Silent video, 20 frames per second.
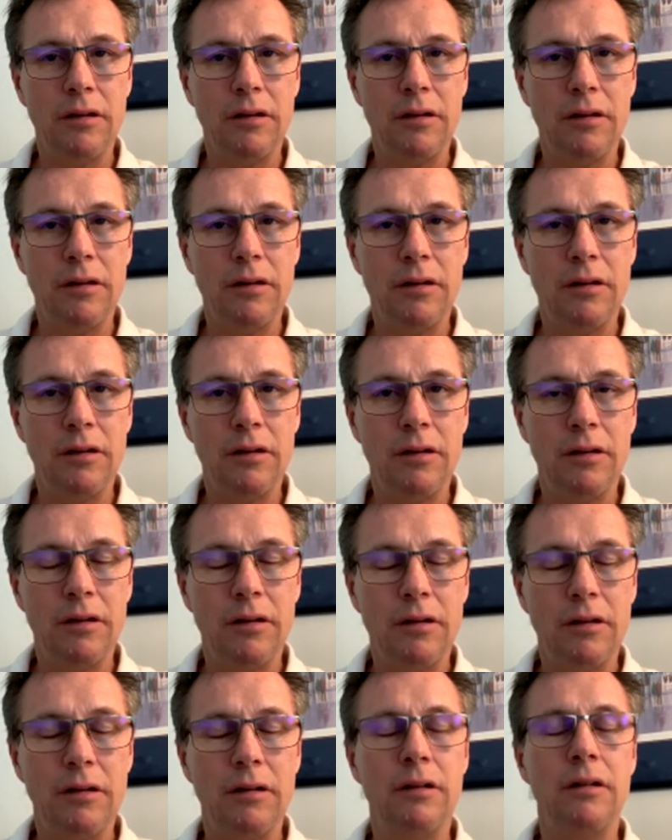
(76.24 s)

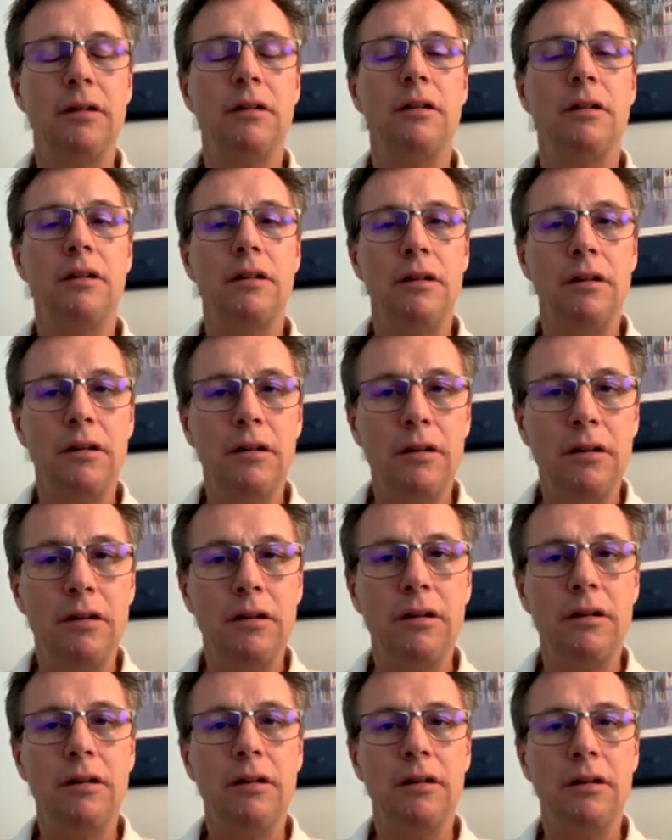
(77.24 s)

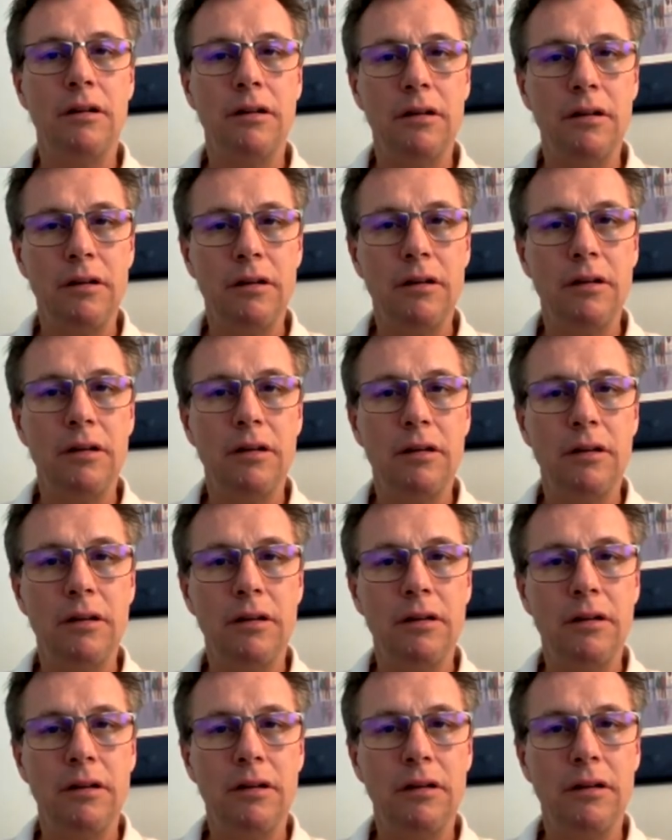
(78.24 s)

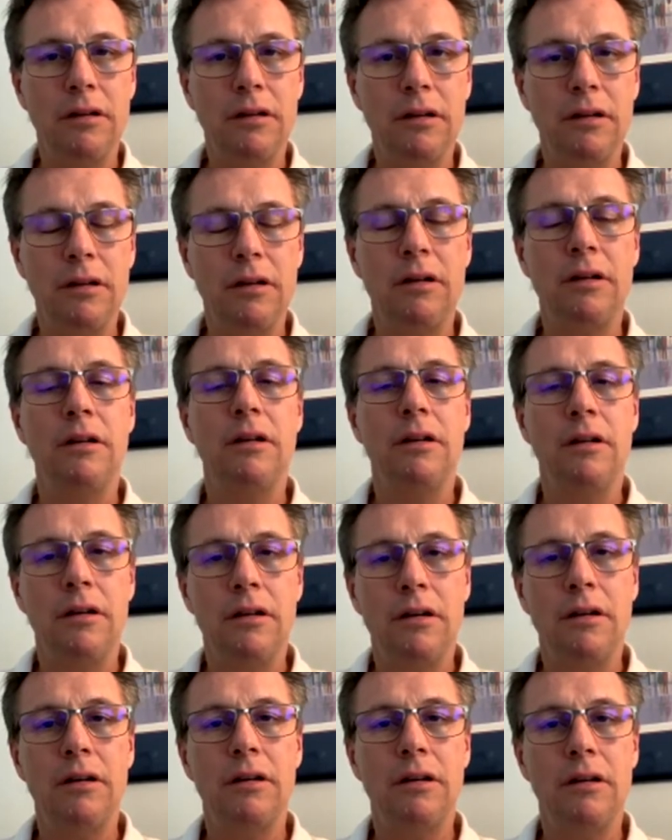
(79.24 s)

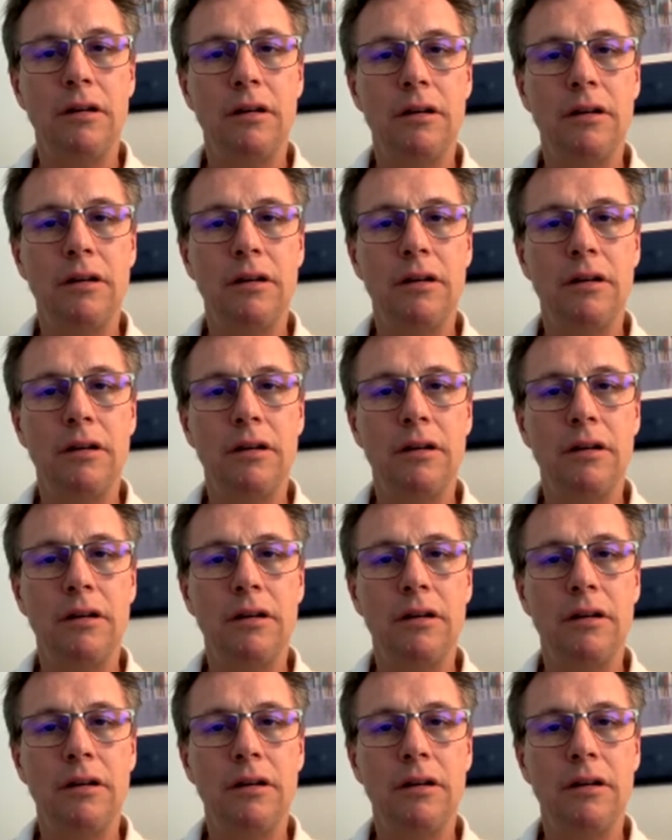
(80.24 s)
No words are spoken by the person on screen.